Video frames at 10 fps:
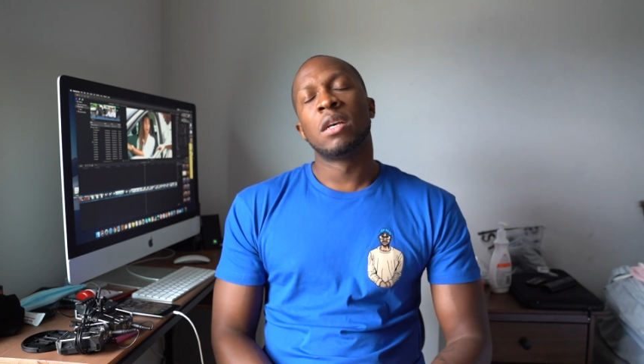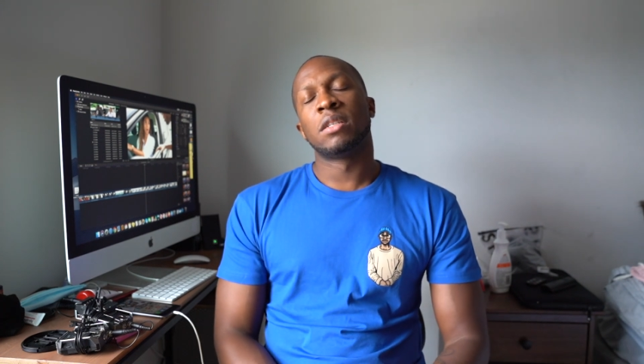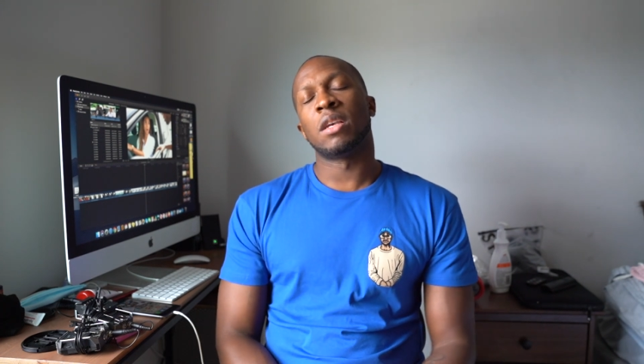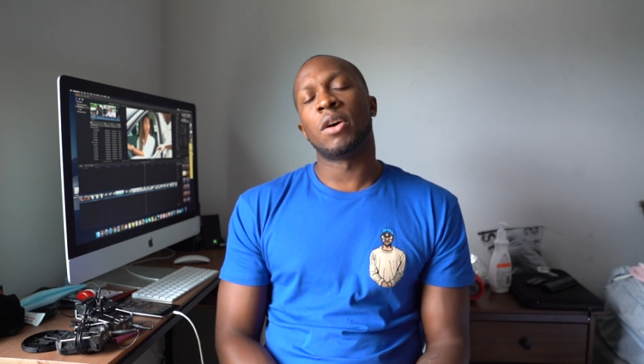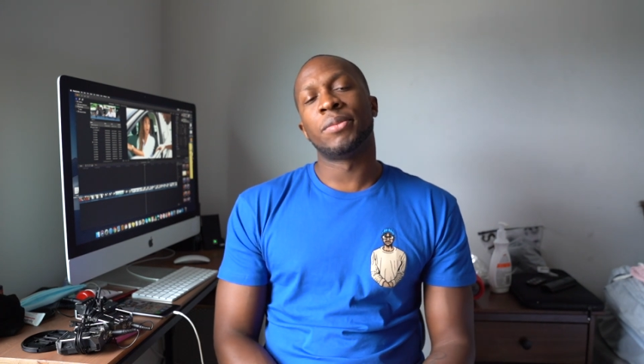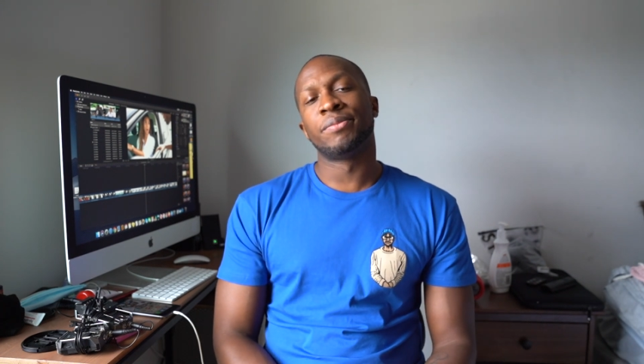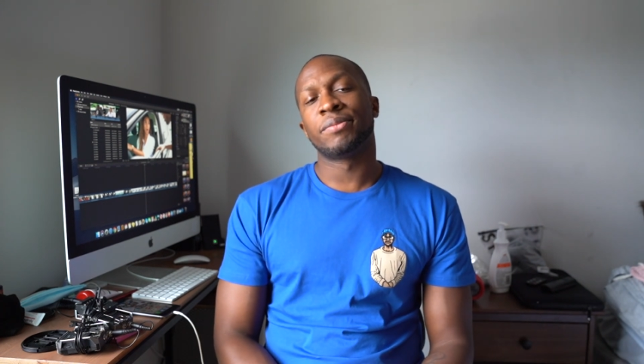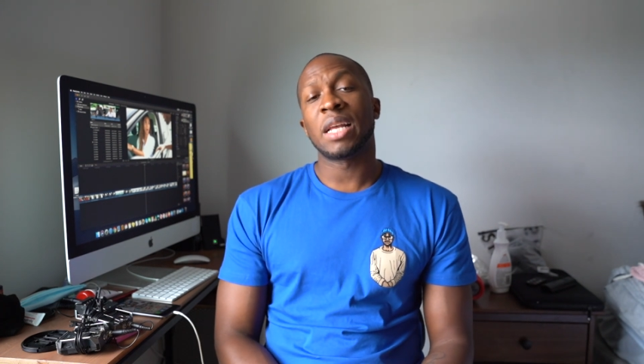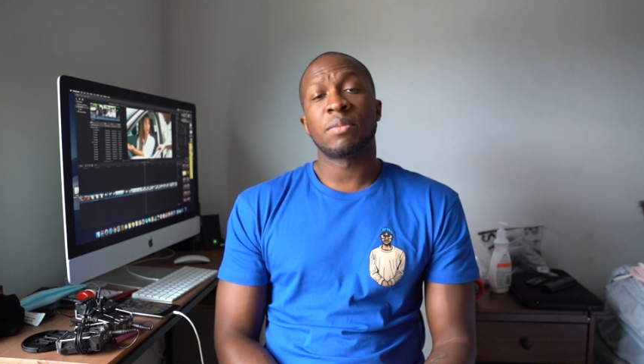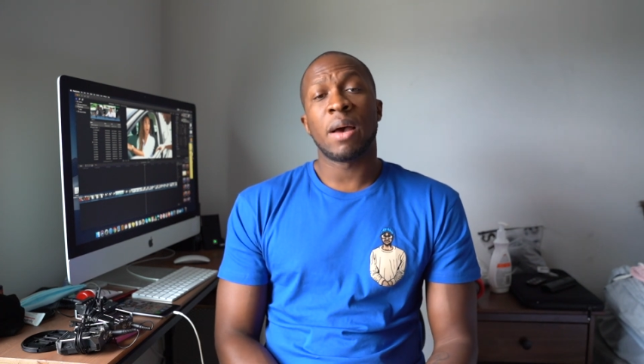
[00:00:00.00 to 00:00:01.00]
So
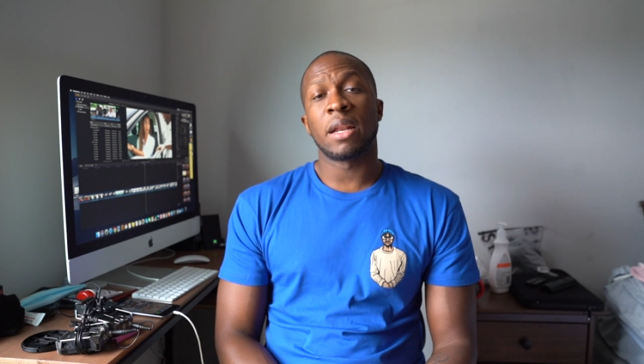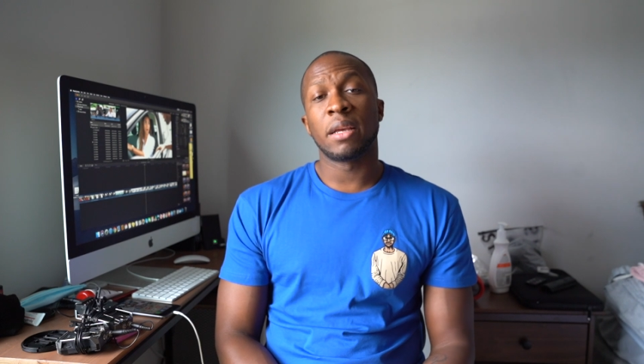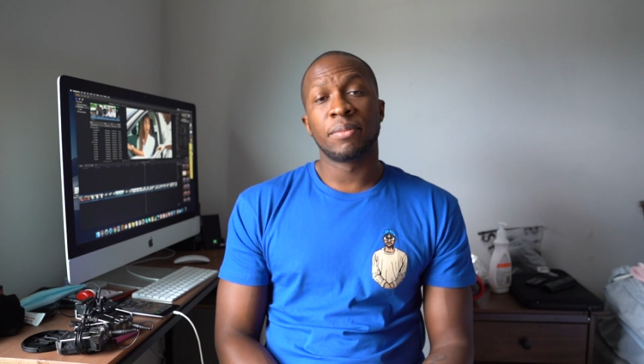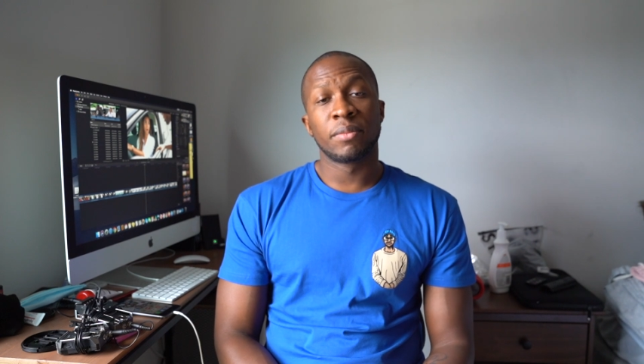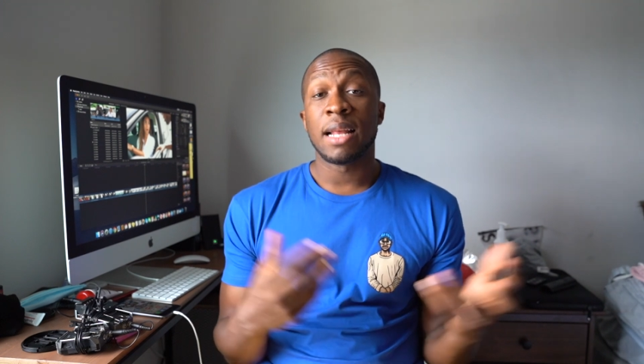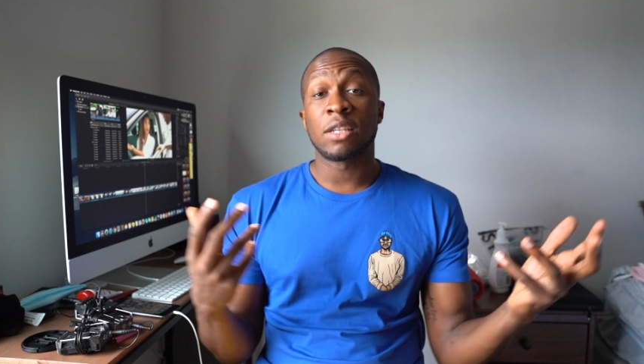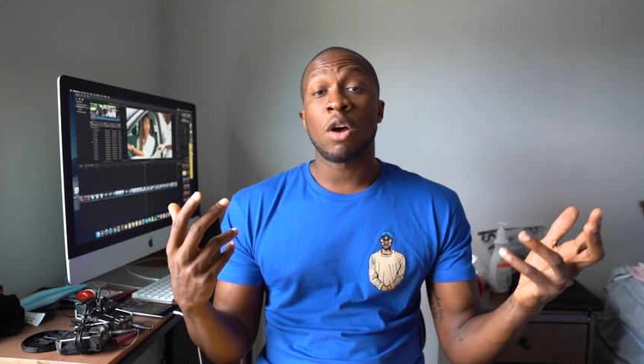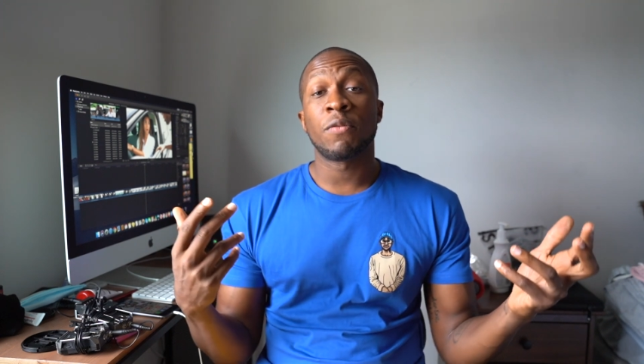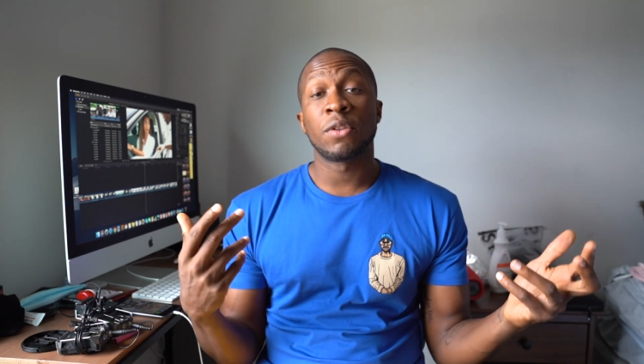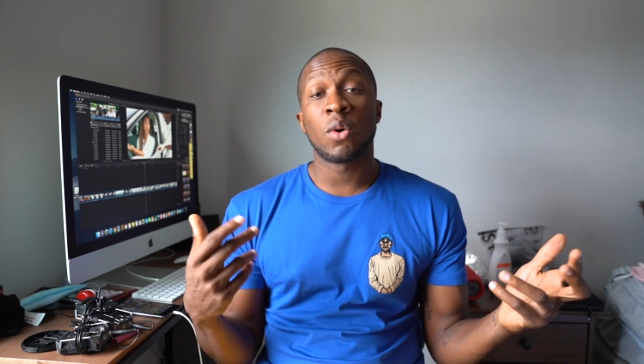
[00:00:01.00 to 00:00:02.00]
that's about it. That's
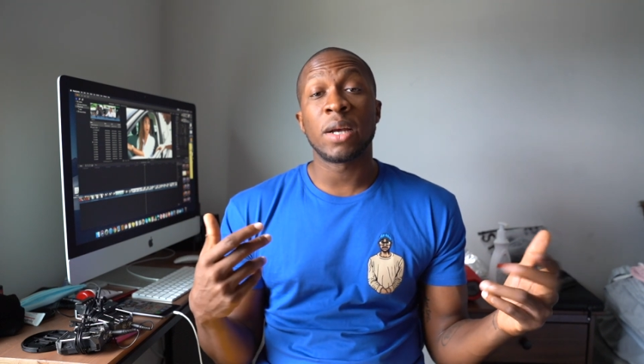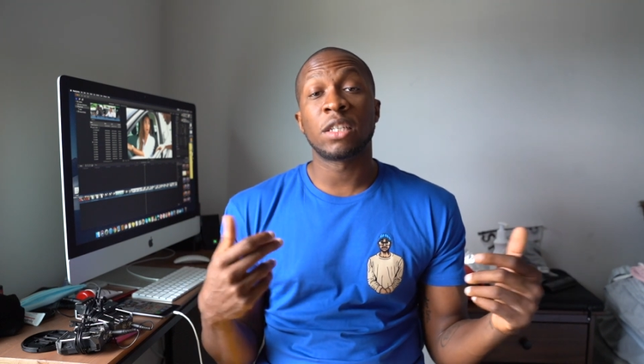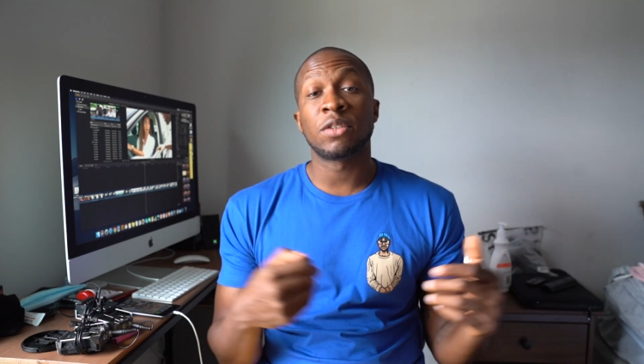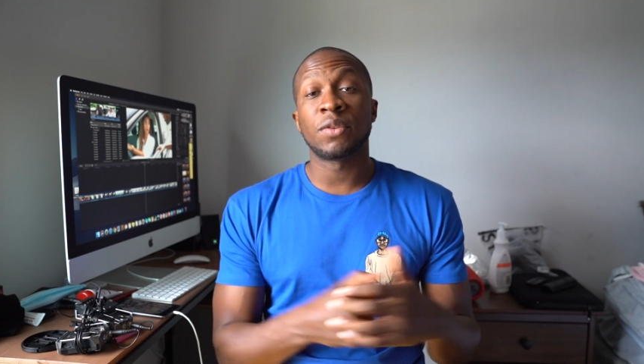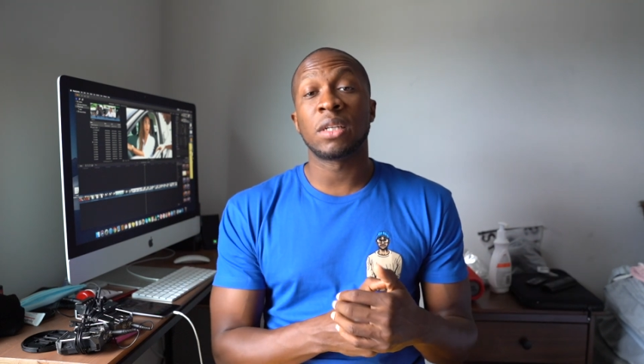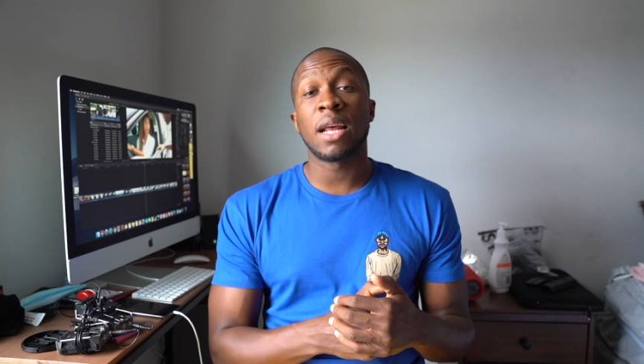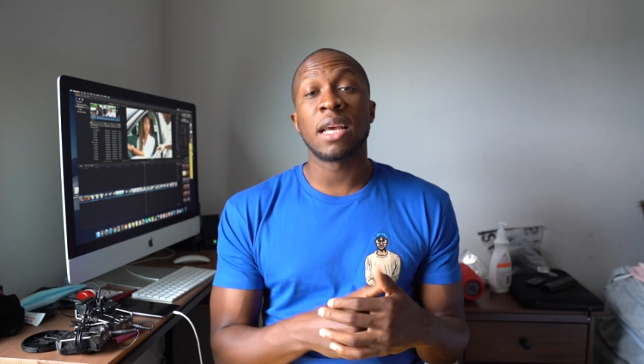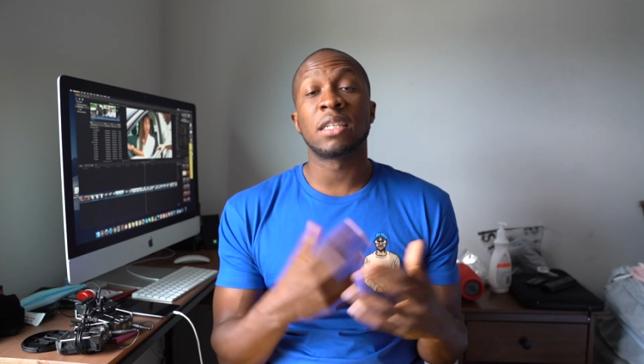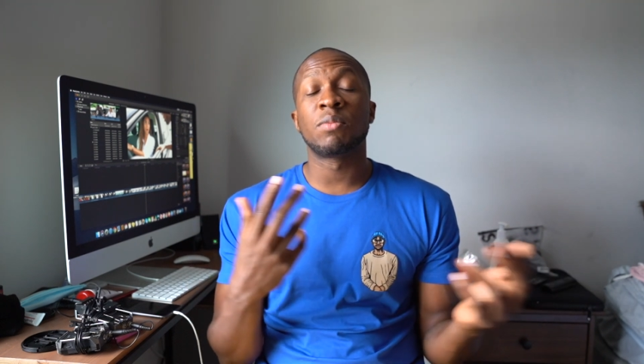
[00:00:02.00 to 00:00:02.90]
all for the questions for today.